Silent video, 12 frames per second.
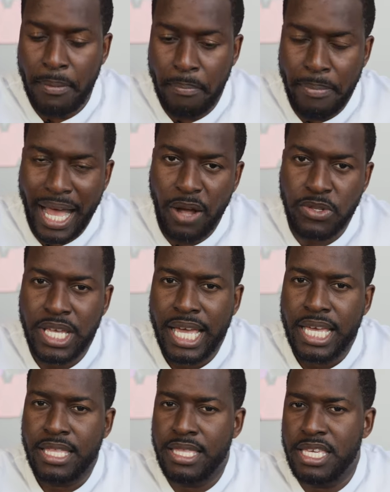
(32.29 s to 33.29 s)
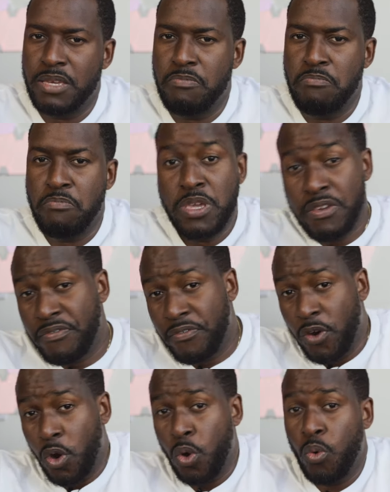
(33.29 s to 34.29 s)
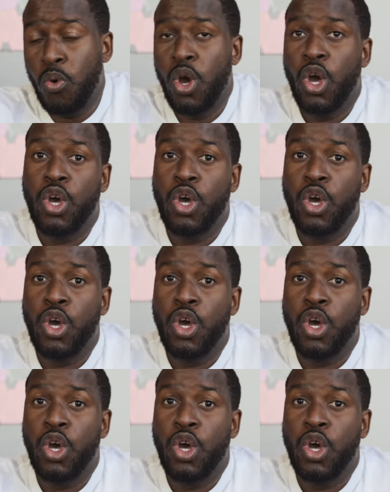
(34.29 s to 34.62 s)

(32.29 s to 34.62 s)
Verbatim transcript: about the MiFo